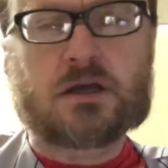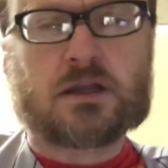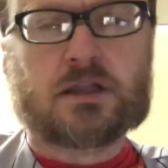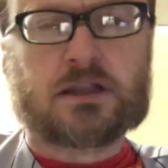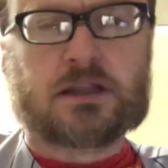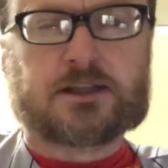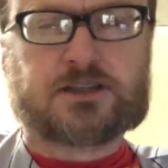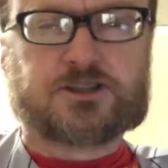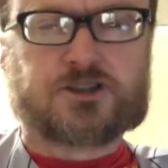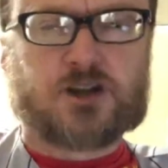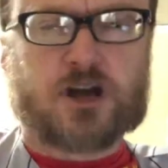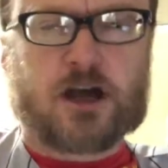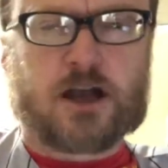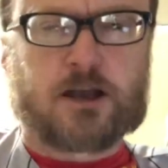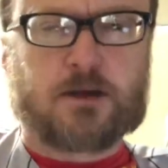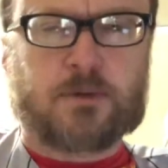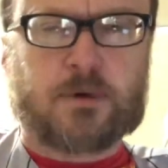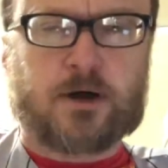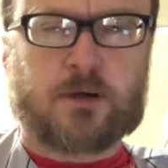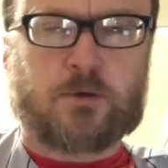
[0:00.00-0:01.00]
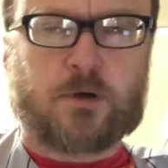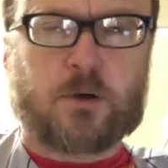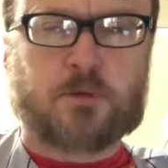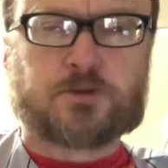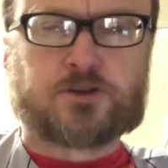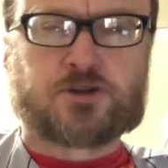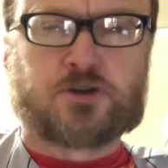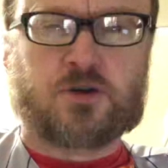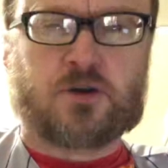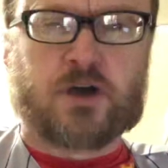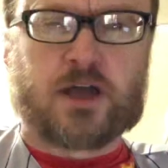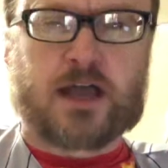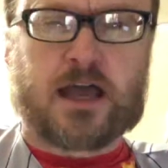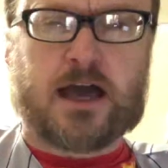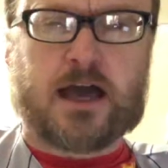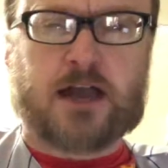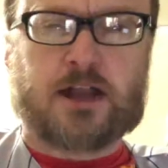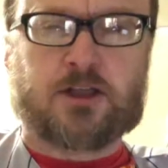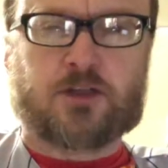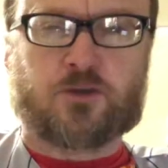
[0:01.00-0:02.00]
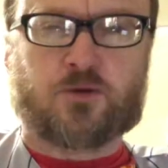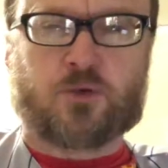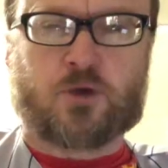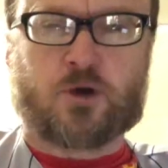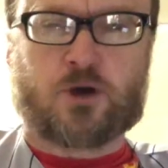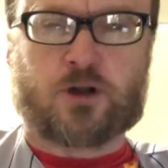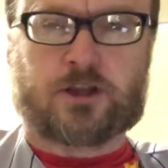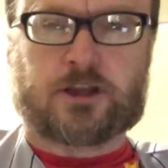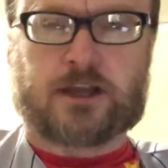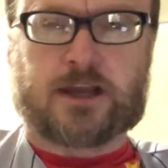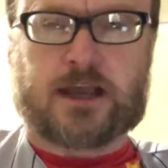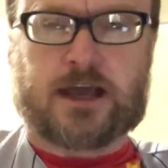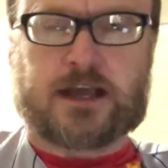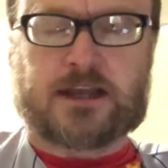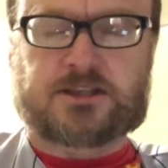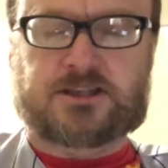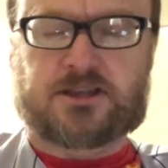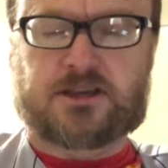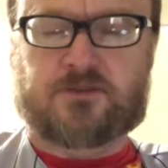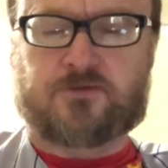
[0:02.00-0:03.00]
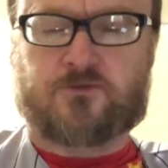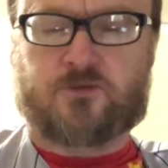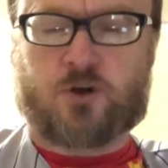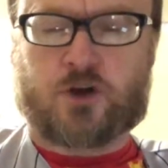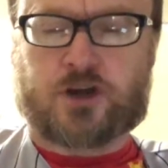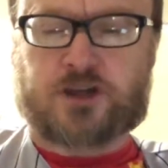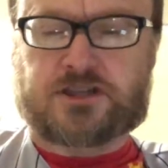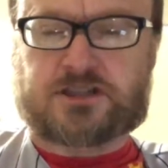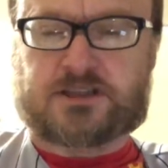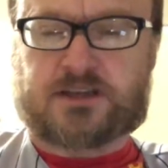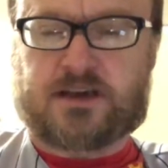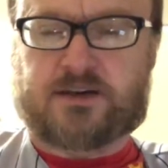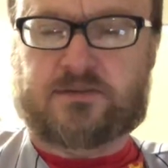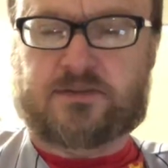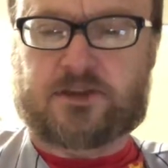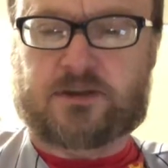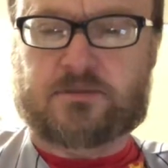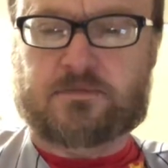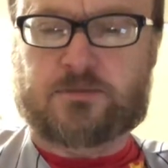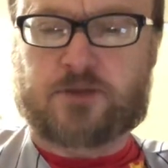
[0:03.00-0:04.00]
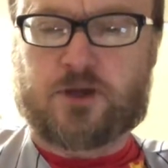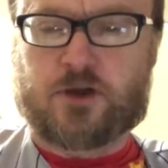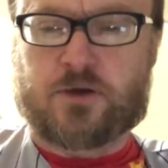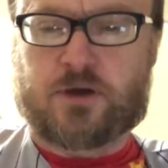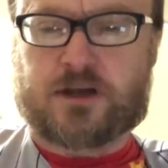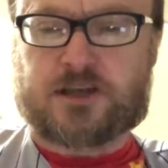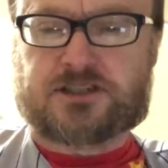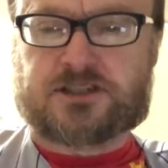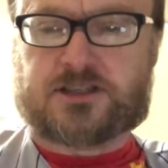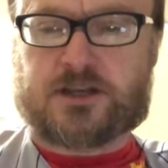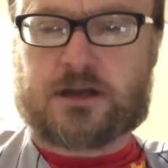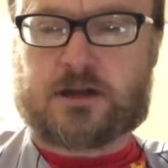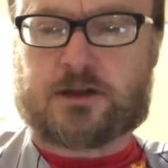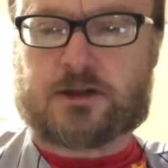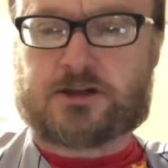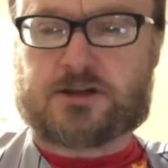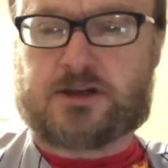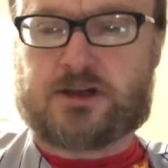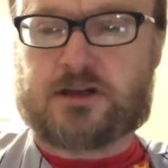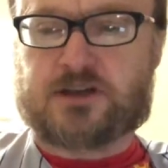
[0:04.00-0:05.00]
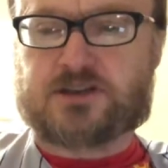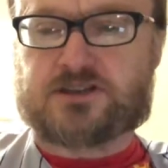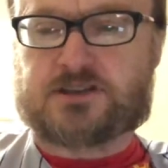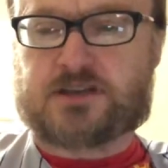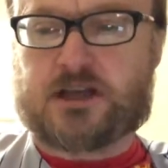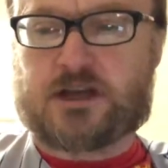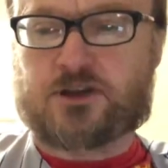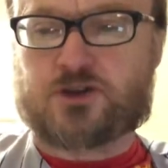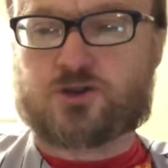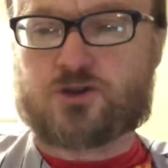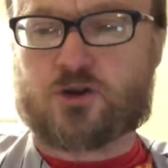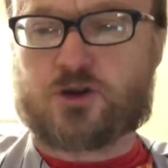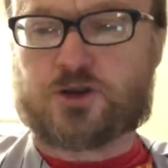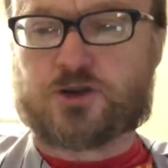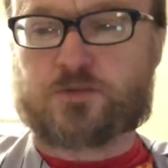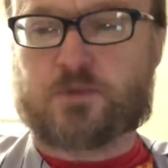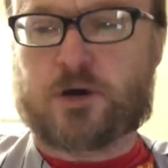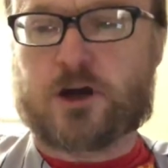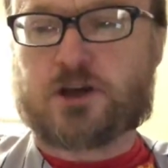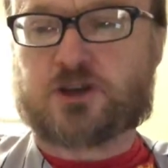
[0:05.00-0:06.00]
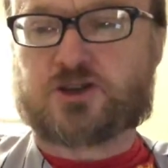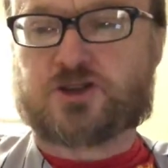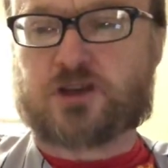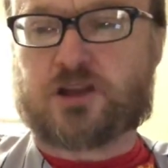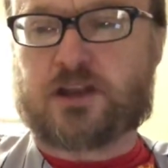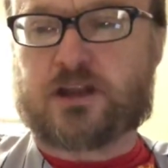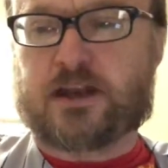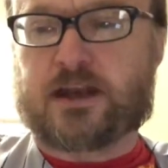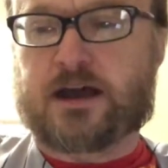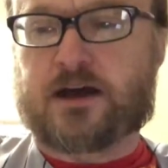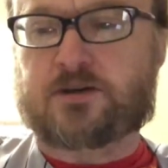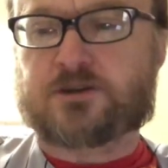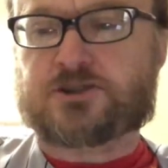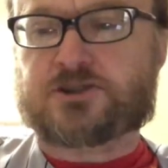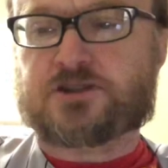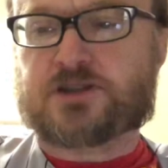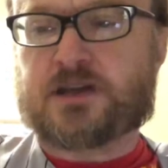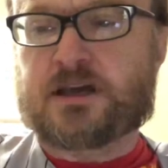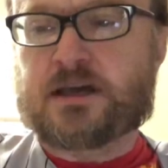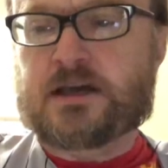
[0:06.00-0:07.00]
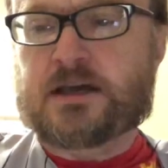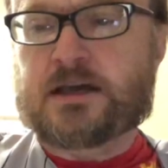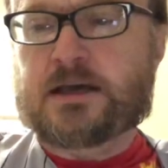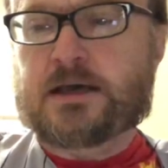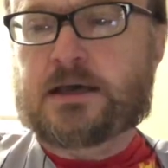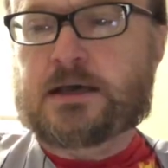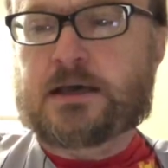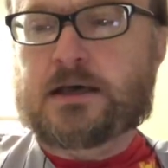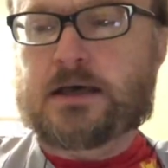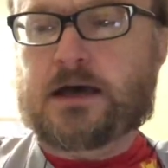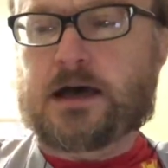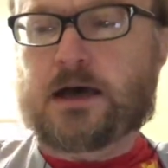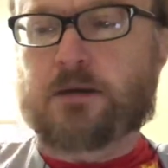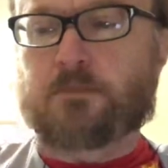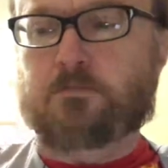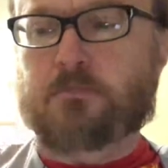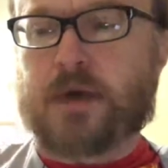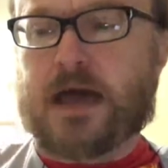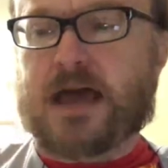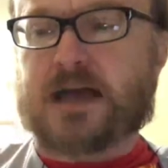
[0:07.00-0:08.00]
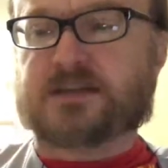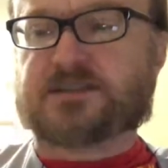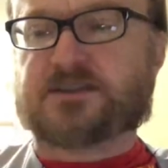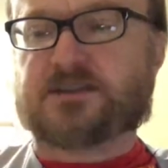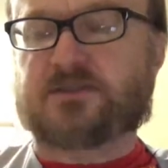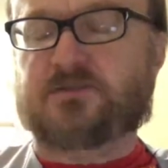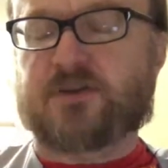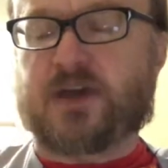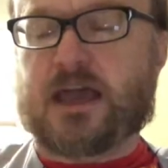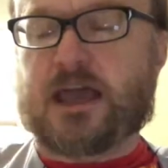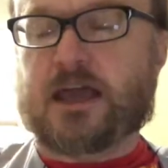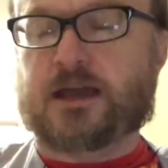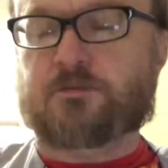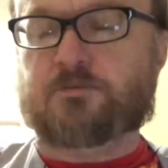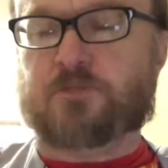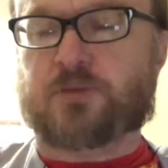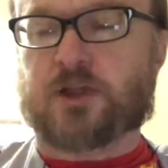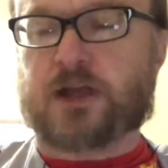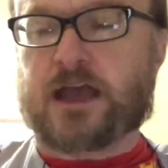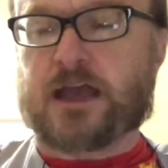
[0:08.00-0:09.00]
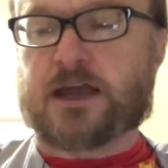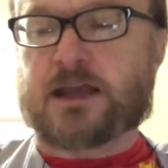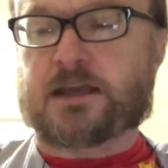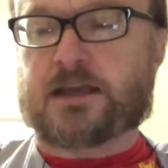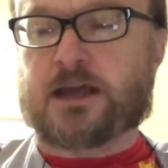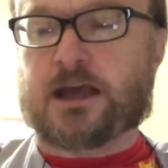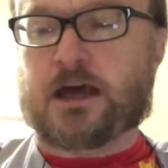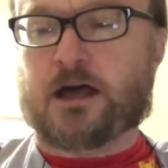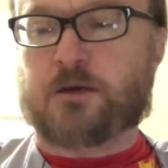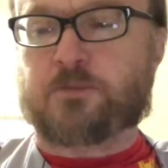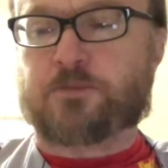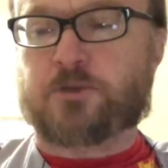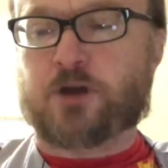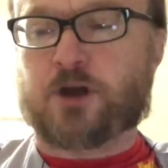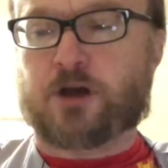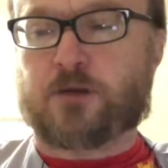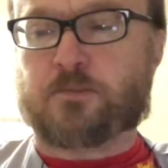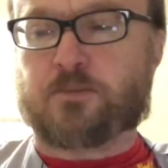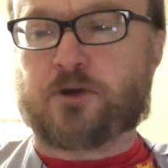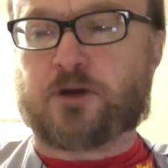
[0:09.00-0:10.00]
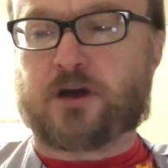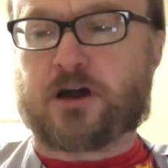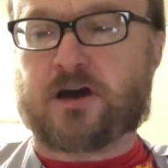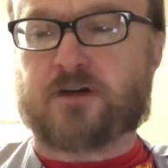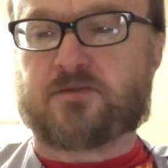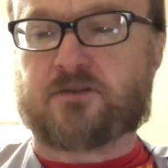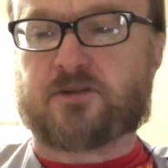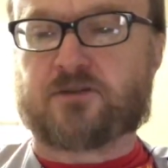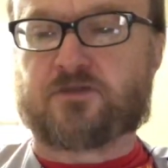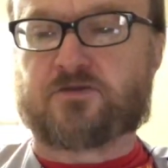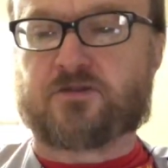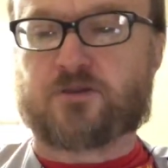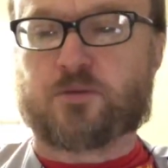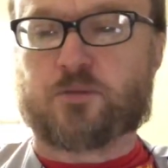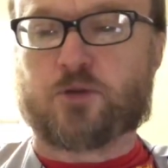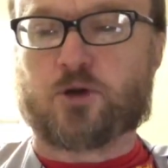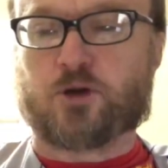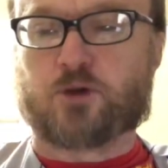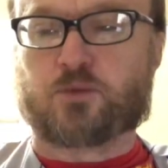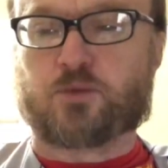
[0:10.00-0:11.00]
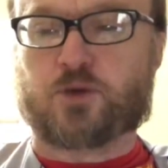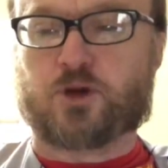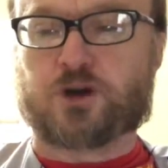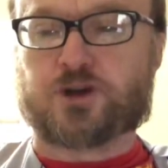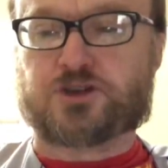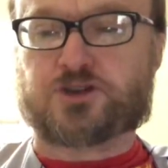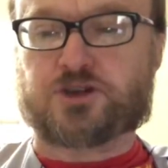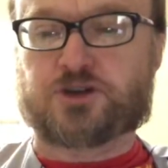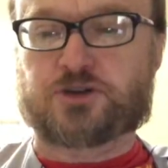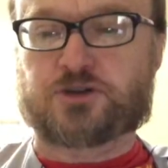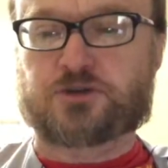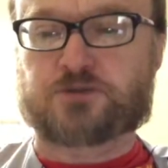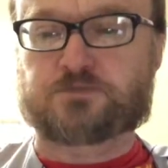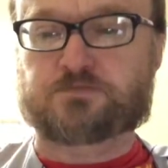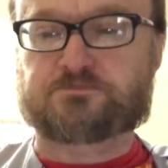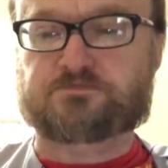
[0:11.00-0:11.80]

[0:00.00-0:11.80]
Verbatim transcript: Let's talk about what was going on in the world in 1947. U.S. Secretary of State George Marshall announced a massive aid plan to help Europe recover from World War II.